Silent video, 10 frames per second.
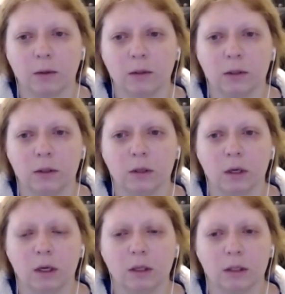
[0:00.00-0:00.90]
to
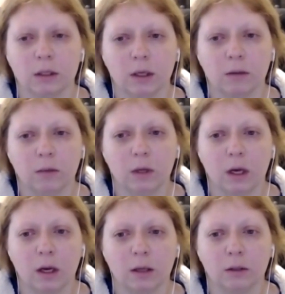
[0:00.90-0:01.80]
them.
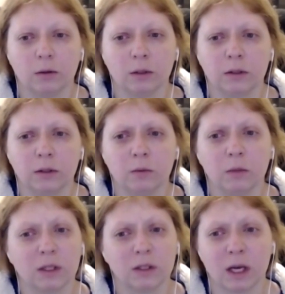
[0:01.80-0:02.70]
Don't assume the
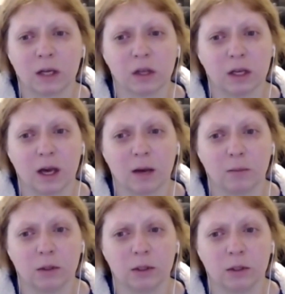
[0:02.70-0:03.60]
exact thing
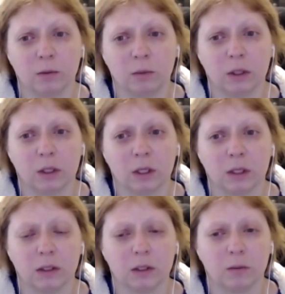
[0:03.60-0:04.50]
happened to you,
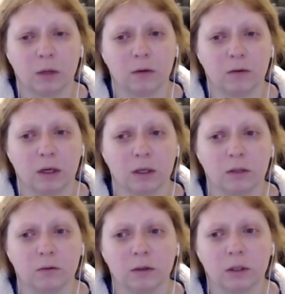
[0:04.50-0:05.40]
because you might have had a
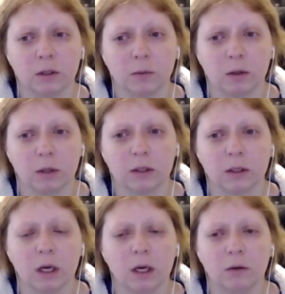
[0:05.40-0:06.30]
different experience.
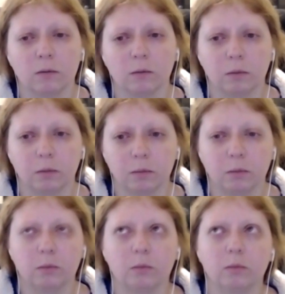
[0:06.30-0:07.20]

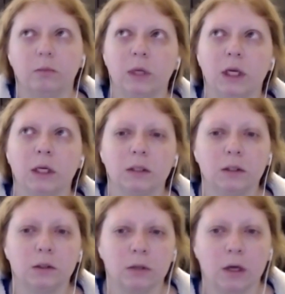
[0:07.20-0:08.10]
Because
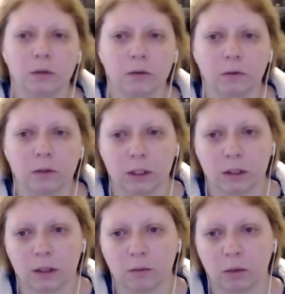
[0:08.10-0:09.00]
in
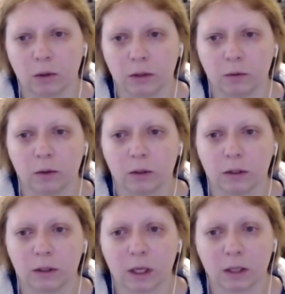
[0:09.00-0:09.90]
2014, that person we're
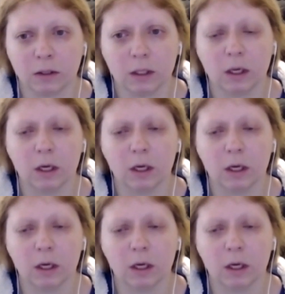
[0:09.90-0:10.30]
discussing,